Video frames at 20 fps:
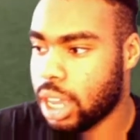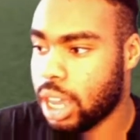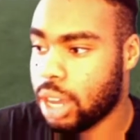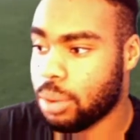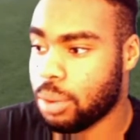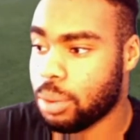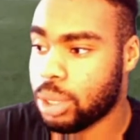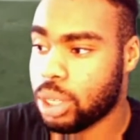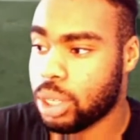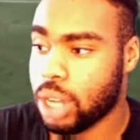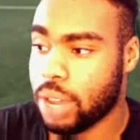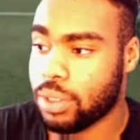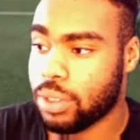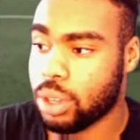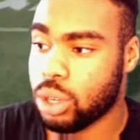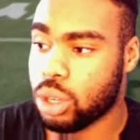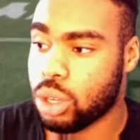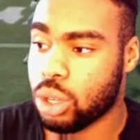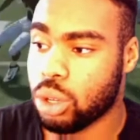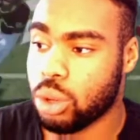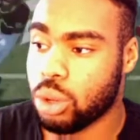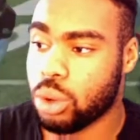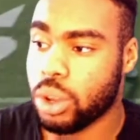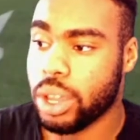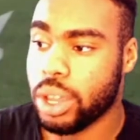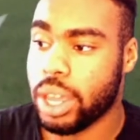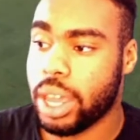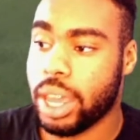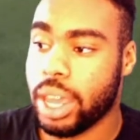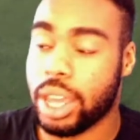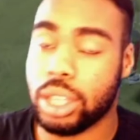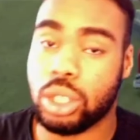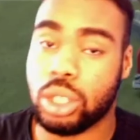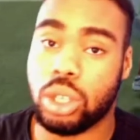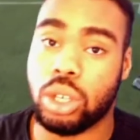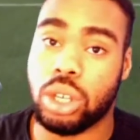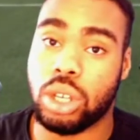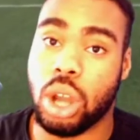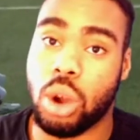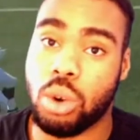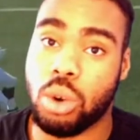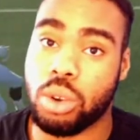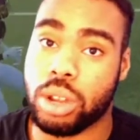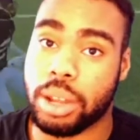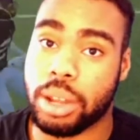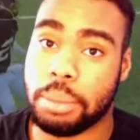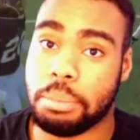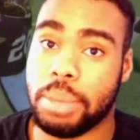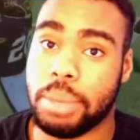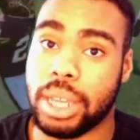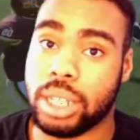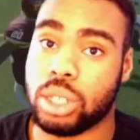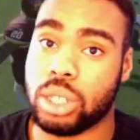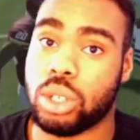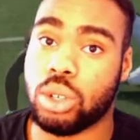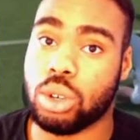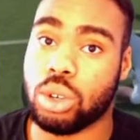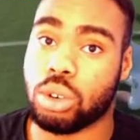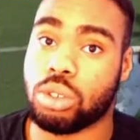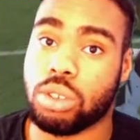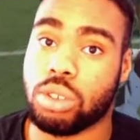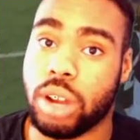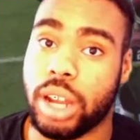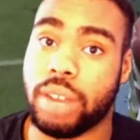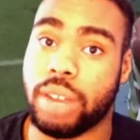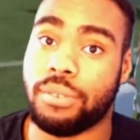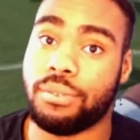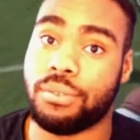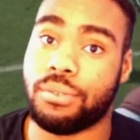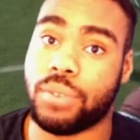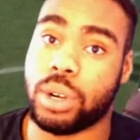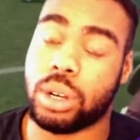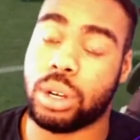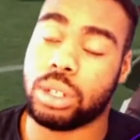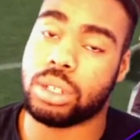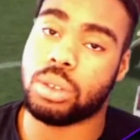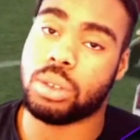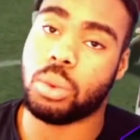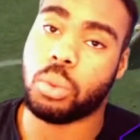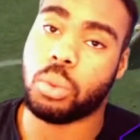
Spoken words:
And what you have to do is don't commit to the run first.